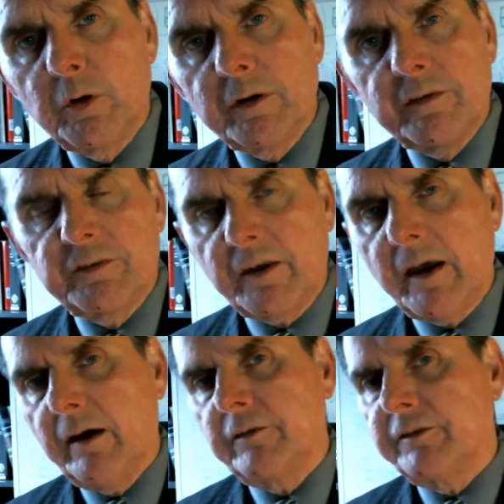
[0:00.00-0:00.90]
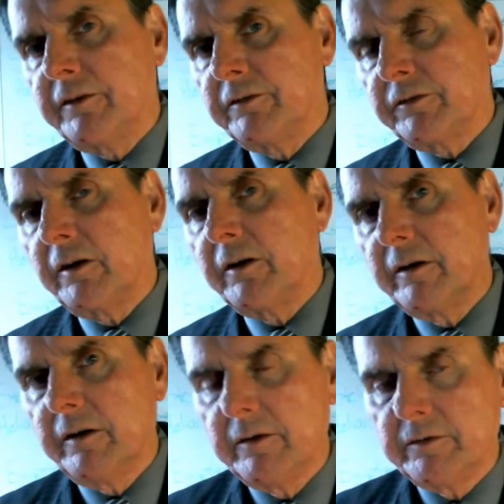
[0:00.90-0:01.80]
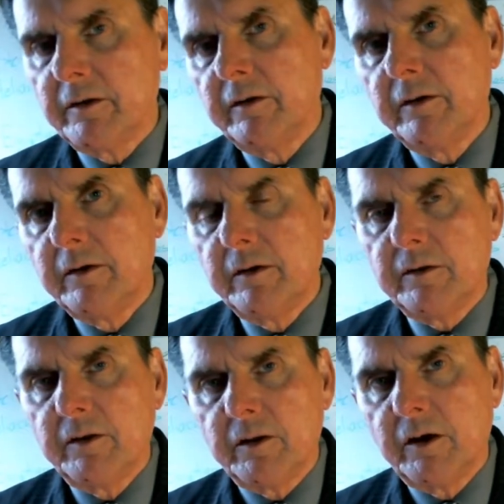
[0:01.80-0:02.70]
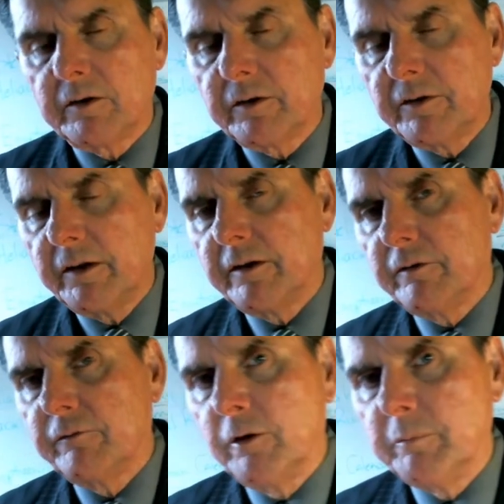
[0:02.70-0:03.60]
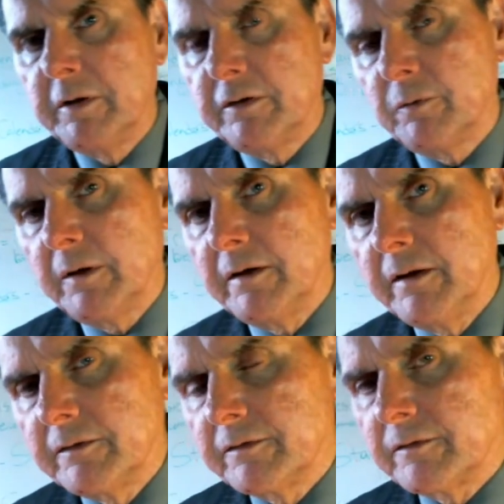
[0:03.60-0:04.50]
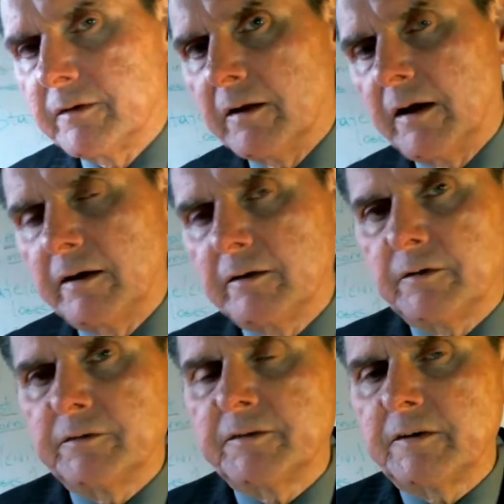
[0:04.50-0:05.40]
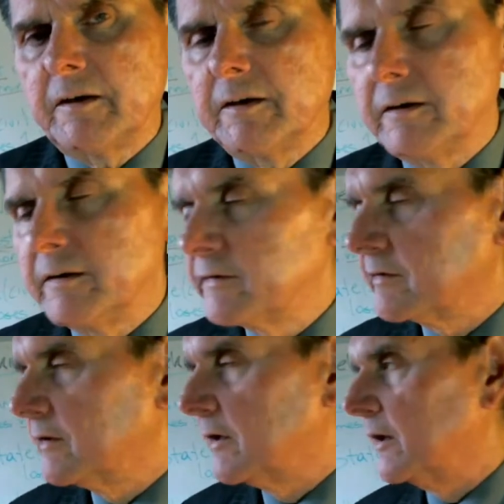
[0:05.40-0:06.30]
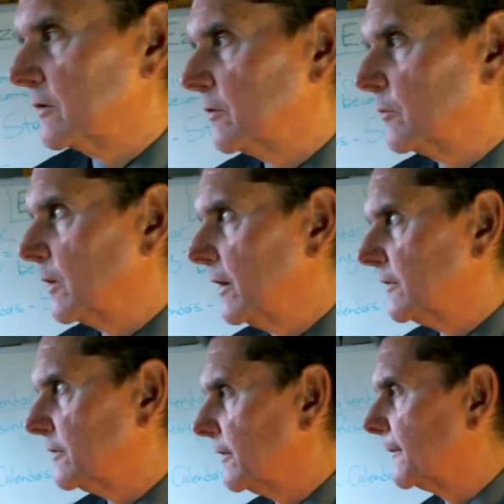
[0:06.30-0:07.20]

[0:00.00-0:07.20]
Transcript: the south the star is, the longer the interval between its heliacal setting and its heliacal rising.